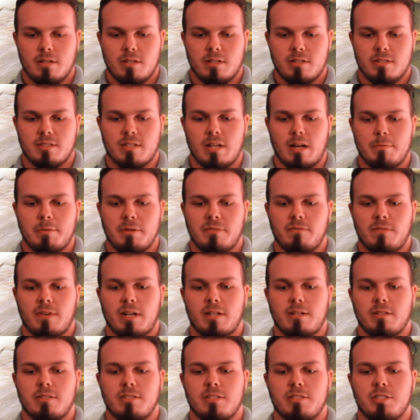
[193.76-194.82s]
Stopping
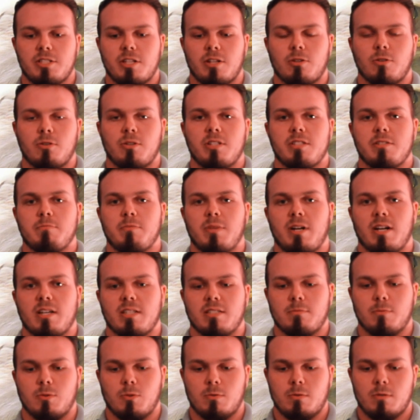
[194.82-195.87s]
violence in general is
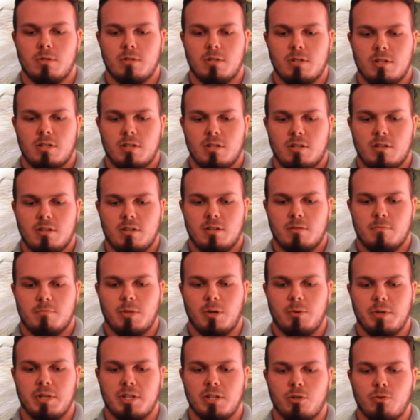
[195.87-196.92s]
impossible, but
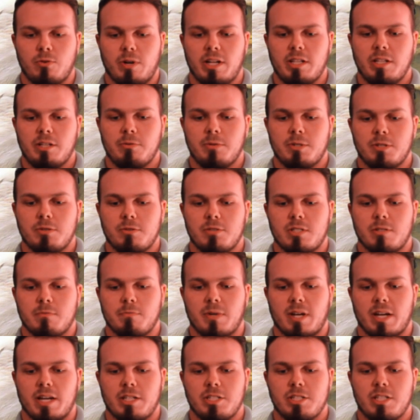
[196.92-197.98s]
we can greatly reduce it
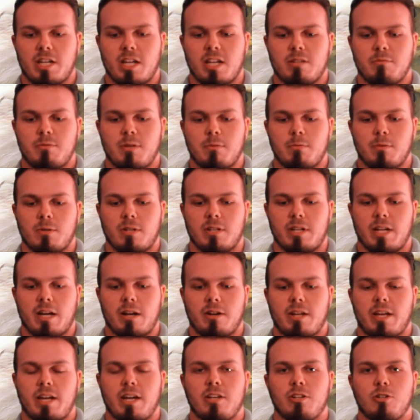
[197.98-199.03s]
by educating people on how
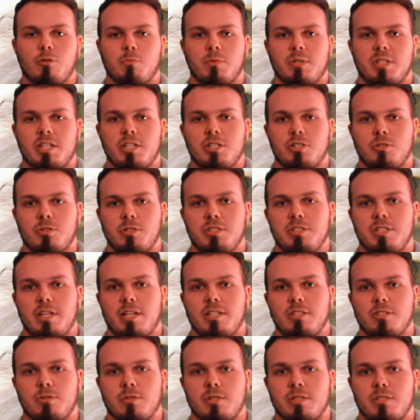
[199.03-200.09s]
to handle potentially
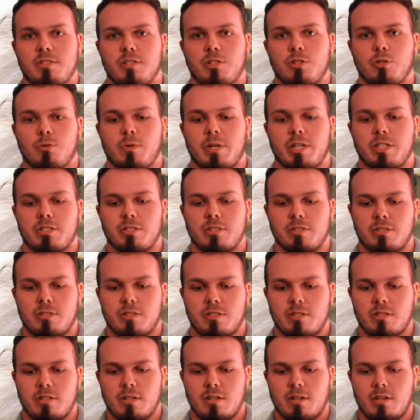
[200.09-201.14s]
dangerous
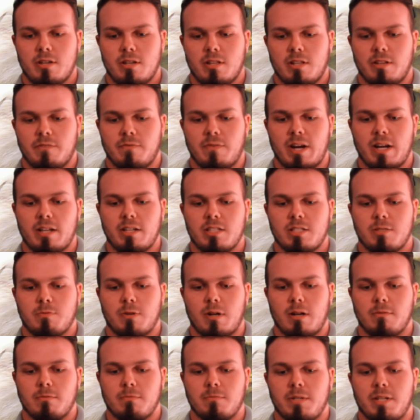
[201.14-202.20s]
situations. The violence
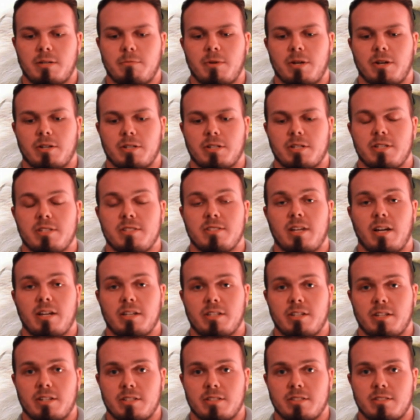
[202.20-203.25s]
problem in America is not
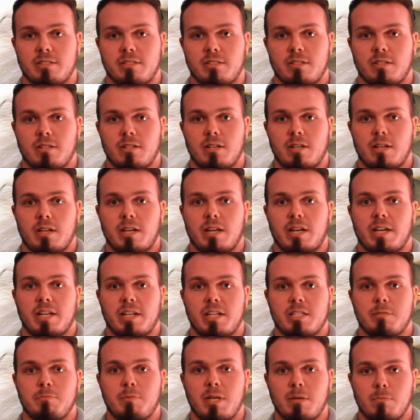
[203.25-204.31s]
guns, it
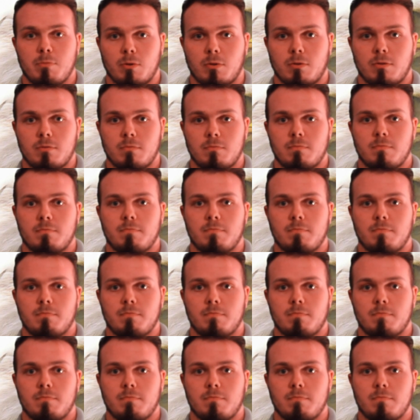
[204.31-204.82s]
is people.